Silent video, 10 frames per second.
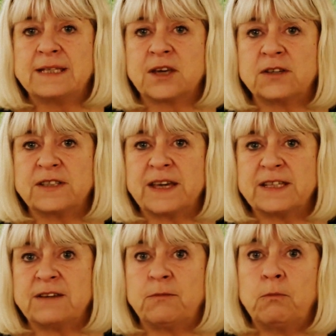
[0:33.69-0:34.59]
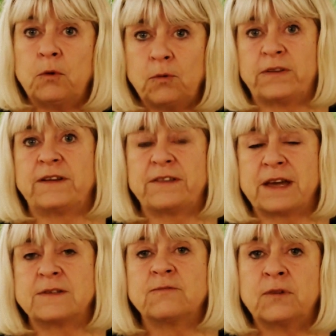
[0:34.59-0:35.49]
is going to get even more than
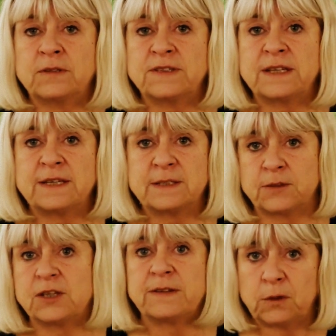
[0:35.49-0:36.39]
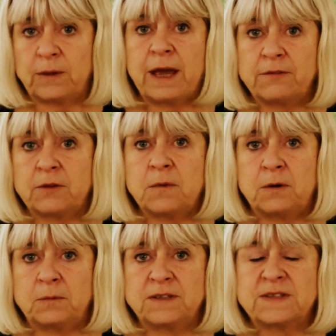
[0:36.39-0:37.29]
1,000 volunteers, which I think we have at the
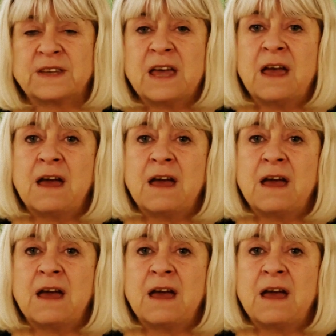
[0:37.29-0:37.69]
moment,